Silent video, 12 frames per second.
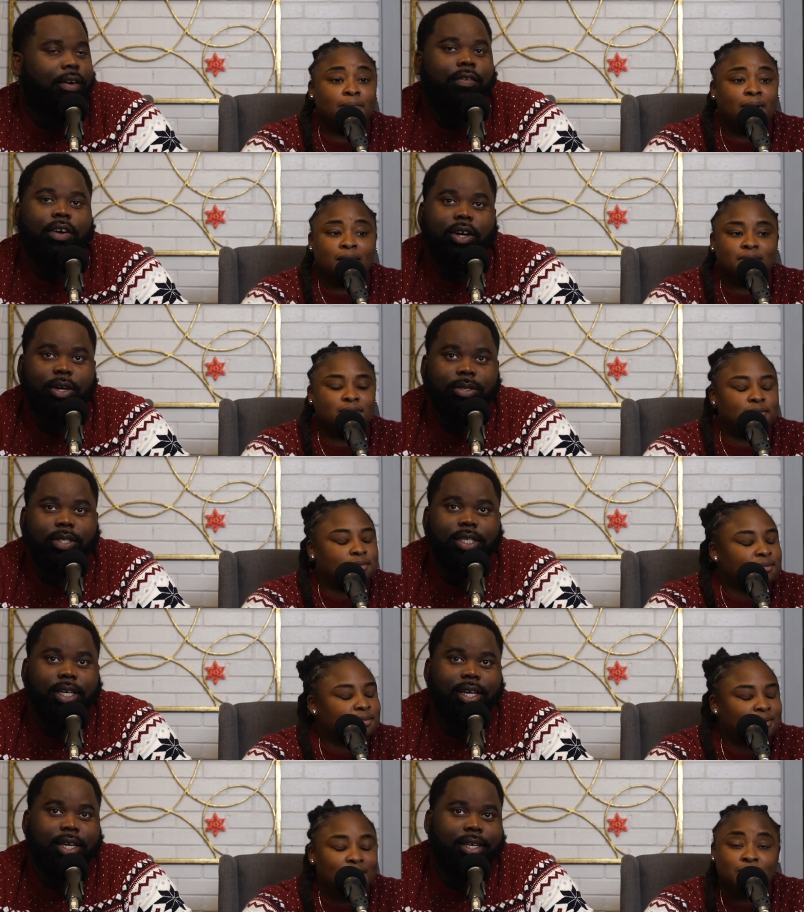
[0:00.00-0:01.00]
Speaker 1: I, her I, own
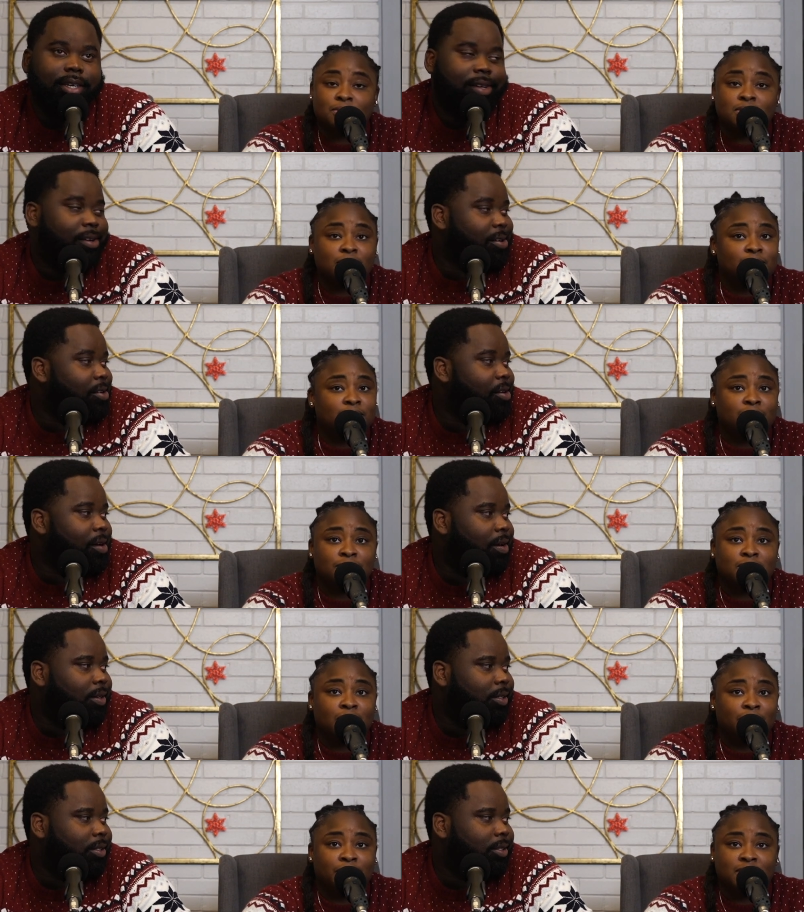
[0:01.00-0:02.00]
set. I was so nervous
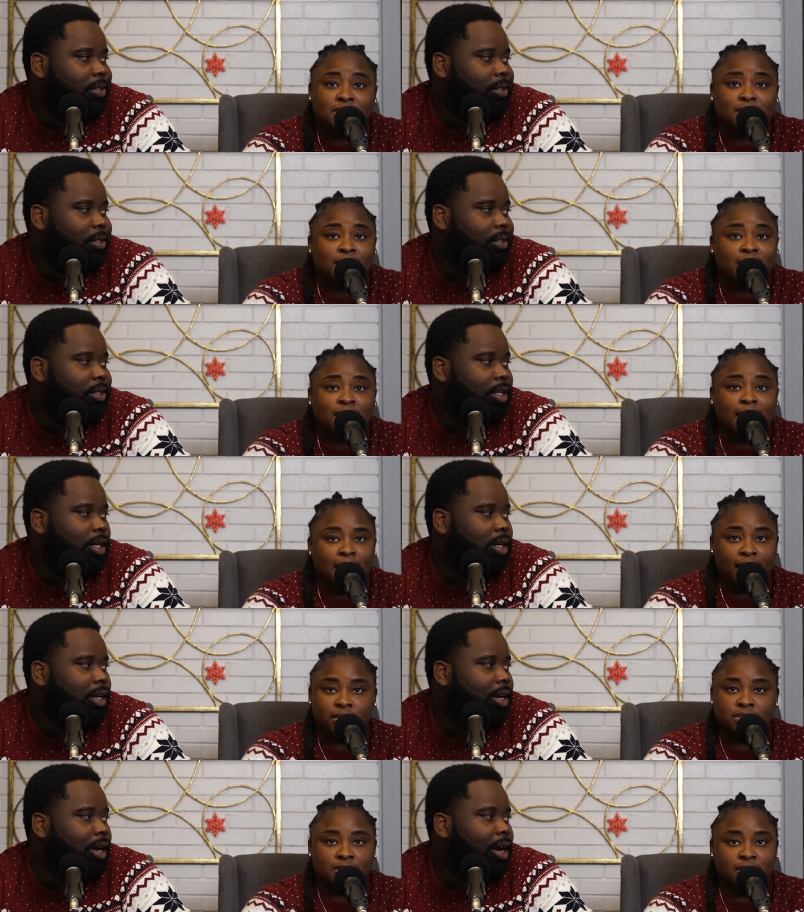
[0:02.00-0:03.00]
y'all when they said
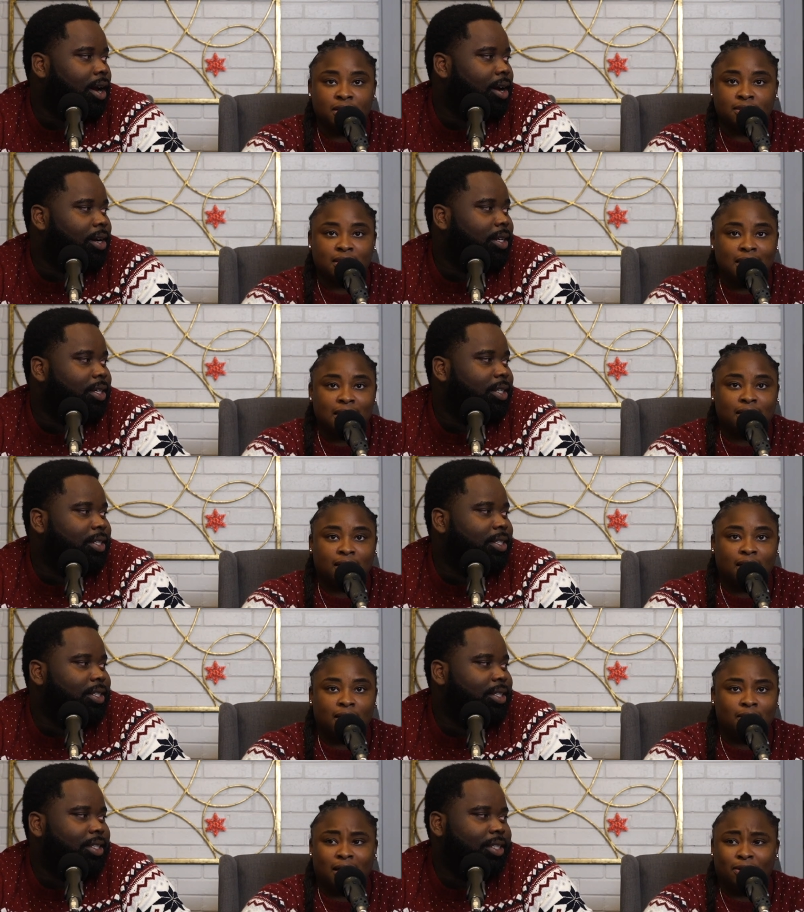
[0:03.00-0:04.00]
action. That thing
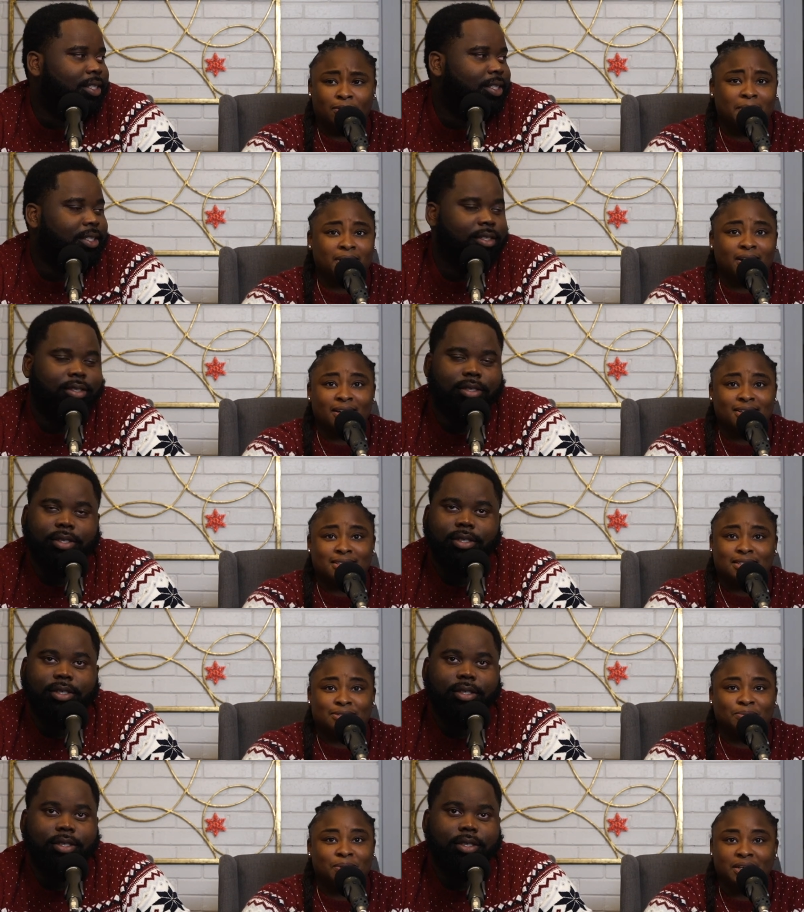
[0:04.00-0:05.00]
clapped like, oh my god, this
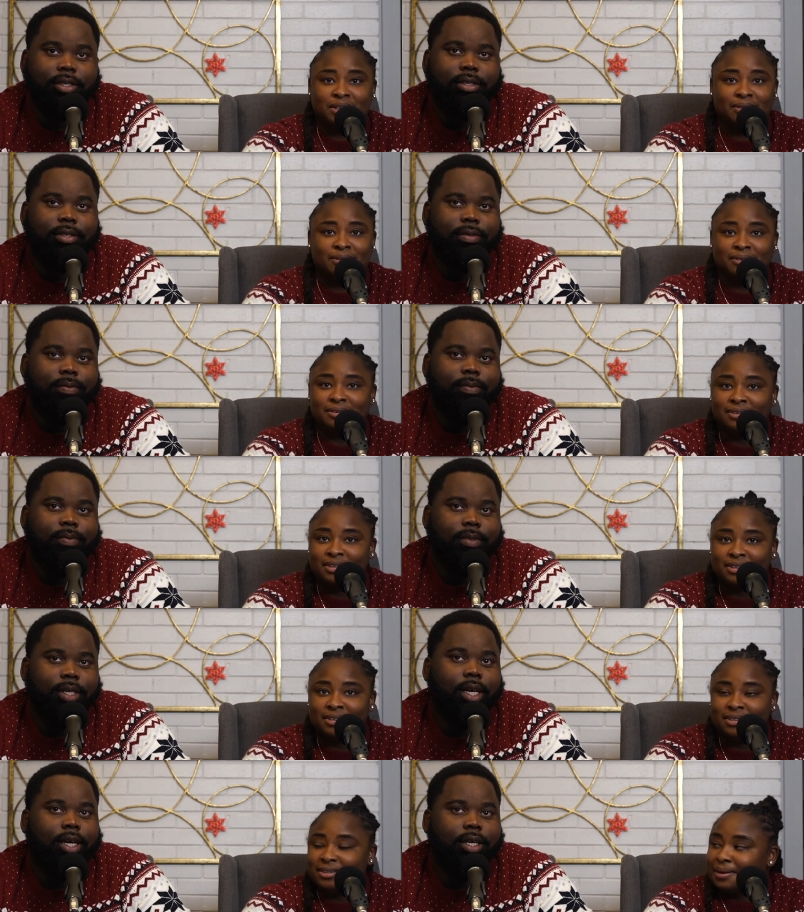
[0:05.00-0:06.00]
is real.
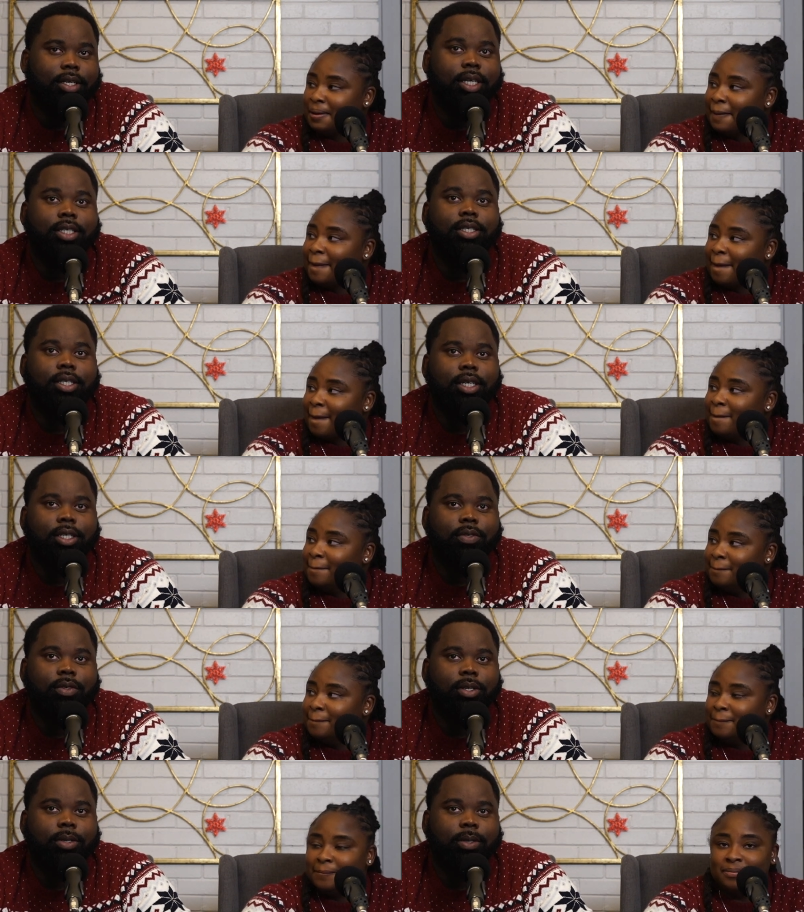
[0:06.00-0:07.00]
Yeah,
Speaker 2: listen to
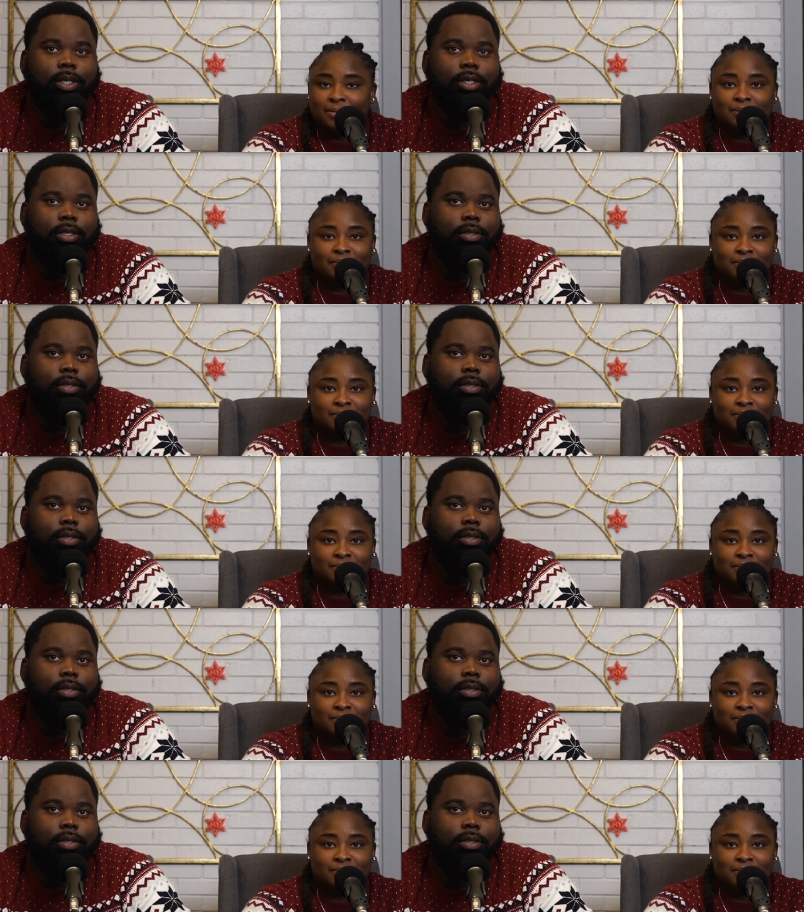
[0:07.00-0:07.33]
this real quick.